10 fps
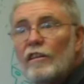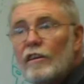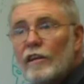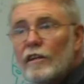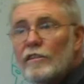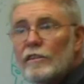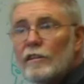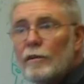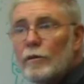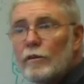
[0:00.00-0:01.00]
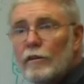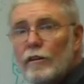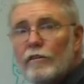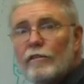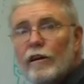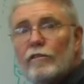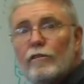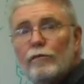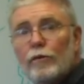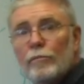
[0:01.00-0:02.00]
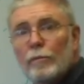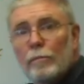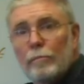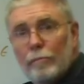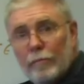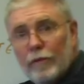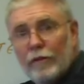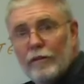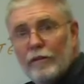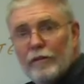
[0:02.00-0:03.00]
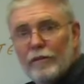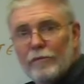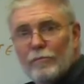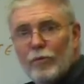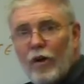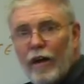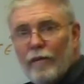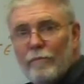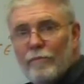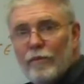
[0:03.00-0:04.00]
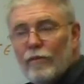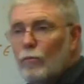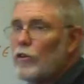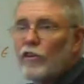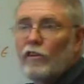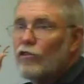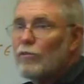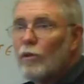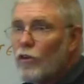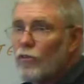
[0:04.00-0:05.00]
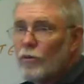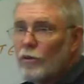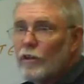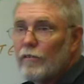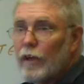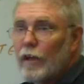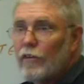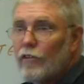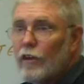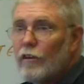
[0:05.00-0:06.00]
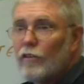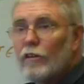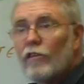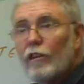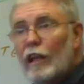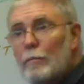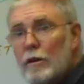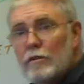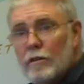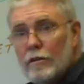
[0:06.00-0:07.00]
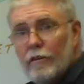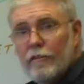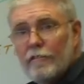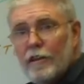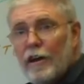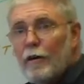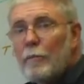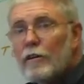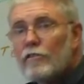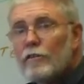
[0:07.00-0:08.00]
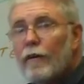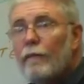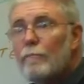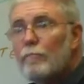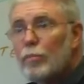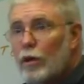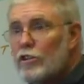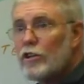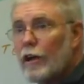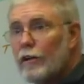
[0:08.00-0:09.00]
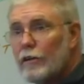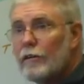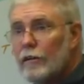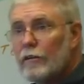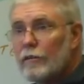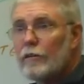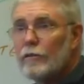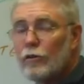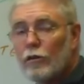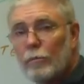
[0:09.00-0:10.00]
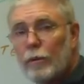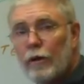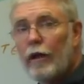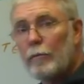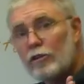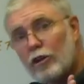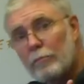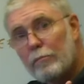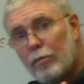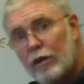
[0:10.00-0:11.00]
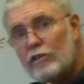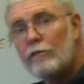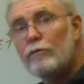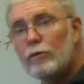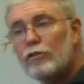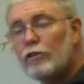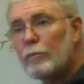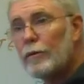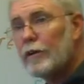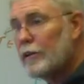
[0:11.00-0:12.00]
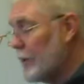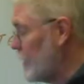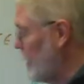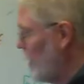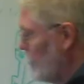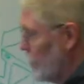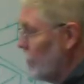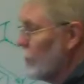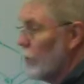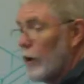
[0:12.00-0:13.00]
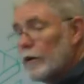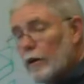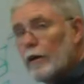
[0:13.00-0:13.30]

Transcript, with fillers: the elastic limit and start to deform the, the, the wire, in which case you've lost all the advantage. So there's a limit to how much pressure you can apply, how much compressive force you can apply at the end. With this guy,